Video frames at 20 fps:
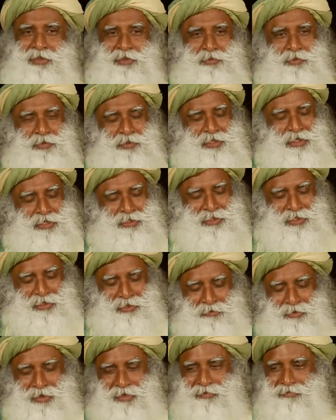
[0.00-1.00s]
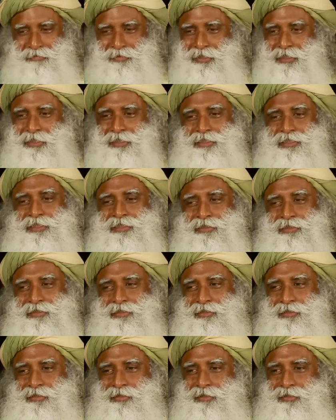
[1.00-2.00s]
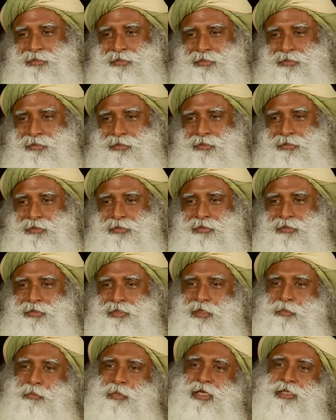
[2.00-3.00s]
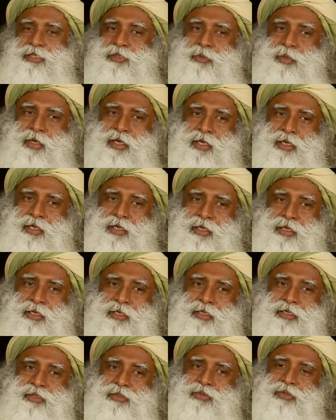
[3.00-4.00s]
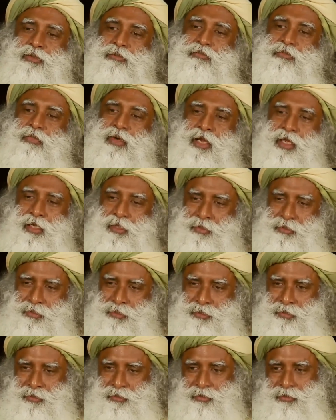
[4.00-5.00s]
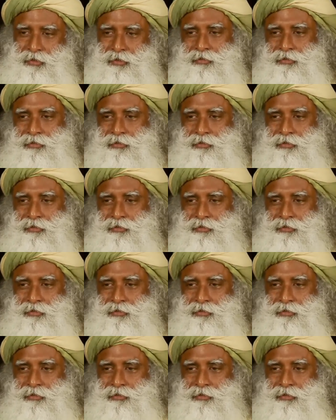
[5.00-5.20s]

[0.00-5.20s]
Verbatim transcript: and you won't get anywhere with it. The best way is to embrace.